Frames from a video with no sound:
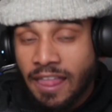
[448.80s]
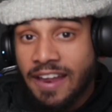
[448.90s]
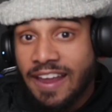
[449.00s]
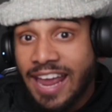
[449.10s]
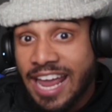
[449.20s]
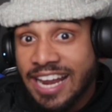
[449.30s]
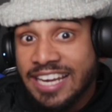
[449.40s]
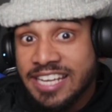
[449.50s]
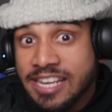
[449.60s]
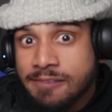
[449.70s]
And
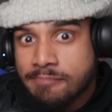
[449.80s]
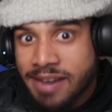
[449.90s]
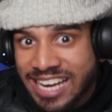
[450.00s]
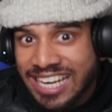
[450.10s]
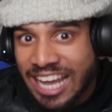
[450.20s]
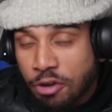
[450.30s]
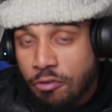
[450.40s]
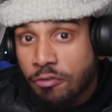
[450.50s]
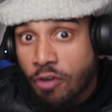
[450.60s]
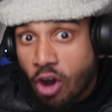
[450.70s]
he made like
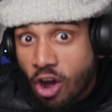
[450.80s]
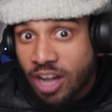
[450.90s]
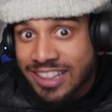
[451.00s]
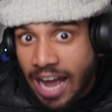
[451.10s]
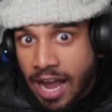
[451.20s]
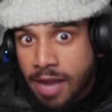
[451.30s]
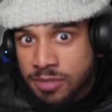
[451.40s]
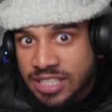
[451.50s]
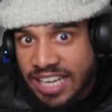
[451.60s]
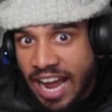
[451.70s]
four times
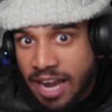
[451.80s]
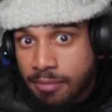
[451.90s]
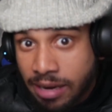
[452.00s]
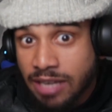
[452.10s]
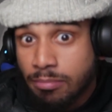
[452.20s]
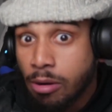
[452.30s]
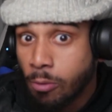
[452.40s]
that I made, bro.